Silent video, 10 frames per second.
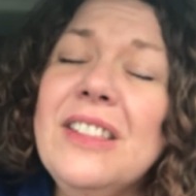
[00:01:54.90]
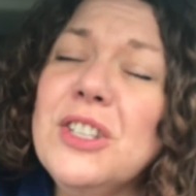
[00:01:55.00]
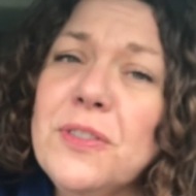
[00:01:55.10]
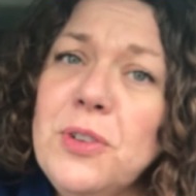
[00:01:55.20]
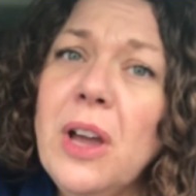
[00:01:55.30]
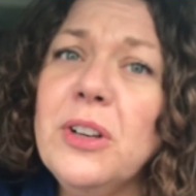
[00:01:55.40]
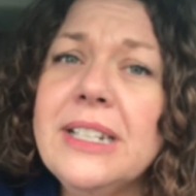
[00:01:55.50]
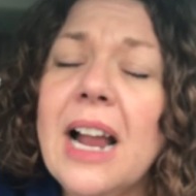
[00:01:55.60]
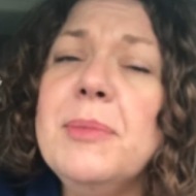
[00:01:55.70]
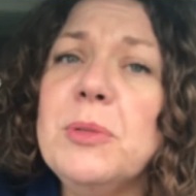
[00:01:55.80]
There's a few other
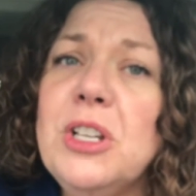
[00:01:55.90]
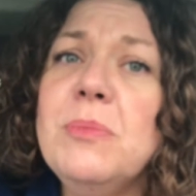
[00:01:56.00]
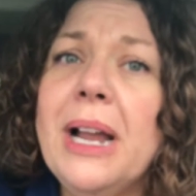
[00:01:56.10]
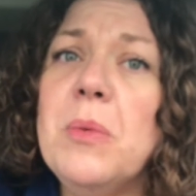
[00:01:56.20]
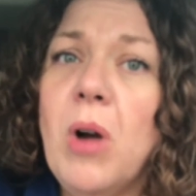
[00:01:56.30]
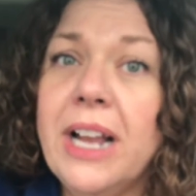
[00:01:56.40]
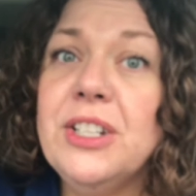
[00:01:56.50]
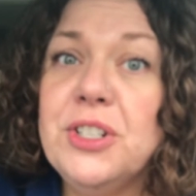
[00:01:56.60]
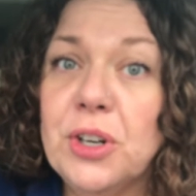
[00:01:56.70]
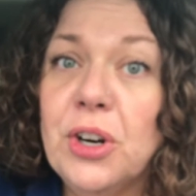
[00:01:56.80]
times where you might want
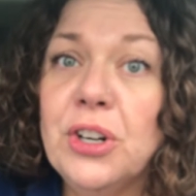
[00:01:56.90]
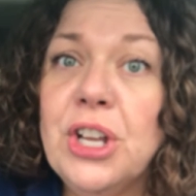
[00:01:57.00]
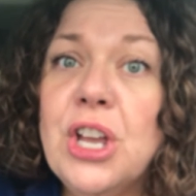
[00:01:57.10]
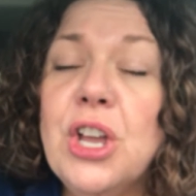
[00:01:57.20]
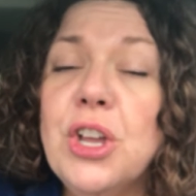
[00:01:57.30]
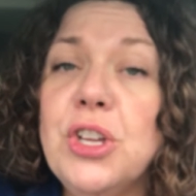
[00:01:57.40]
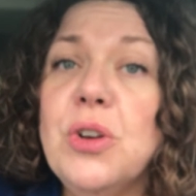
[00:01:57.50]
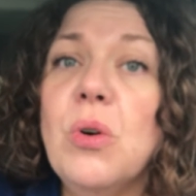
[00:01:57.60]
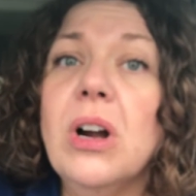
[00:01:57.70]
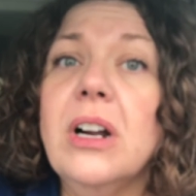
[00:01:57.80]
to turn
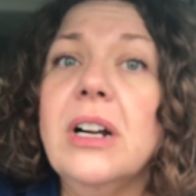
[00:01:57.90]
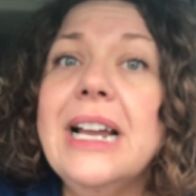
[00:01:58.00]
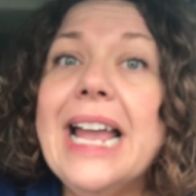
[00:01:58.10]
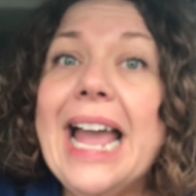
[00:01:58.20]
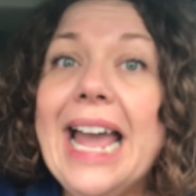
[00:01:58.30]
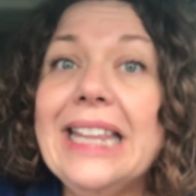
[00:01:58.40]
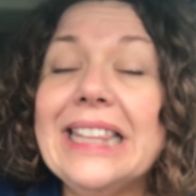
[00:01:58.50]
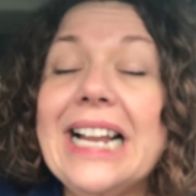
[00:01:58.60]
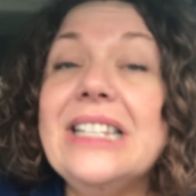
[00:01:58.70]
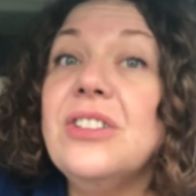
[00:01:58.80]
your
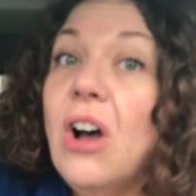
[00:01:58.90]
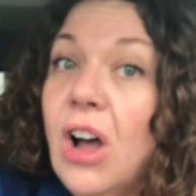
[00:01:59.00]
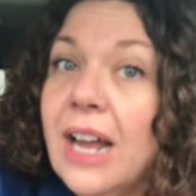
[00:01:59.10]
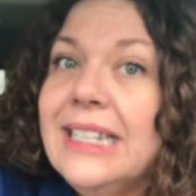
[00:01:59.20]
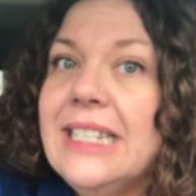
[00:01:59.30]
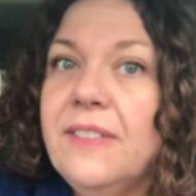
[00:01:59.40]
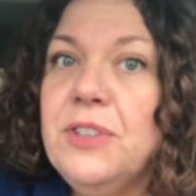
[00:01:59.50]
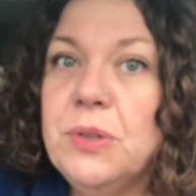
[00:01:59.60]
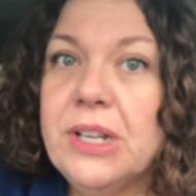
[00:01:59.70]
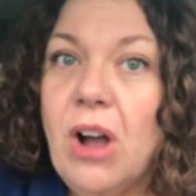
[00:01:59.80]
headlights on instead of
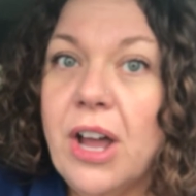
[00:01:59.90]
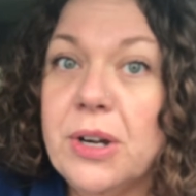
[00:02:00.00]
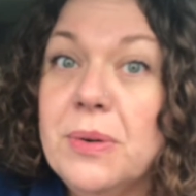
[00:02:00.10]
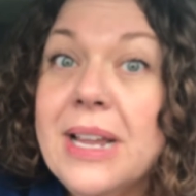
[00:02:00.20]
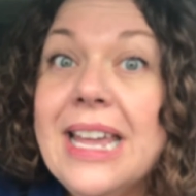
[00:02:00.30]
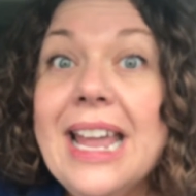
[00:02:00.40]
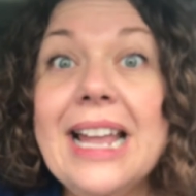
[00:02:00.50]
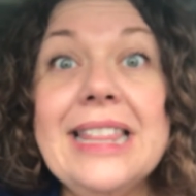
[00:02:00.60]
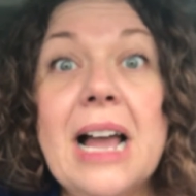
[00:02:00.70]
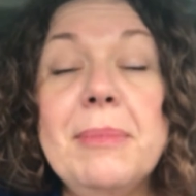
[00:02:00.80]
using auto,
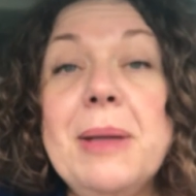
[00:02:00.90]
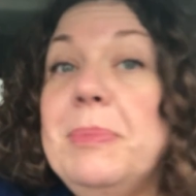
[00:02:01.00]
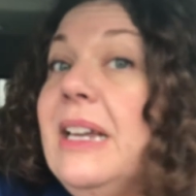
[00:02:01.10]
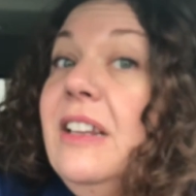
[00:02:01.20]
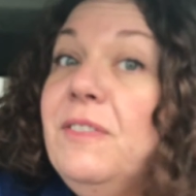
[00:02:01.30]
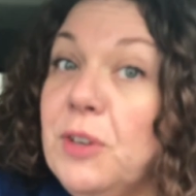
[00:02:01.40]
and that might be in a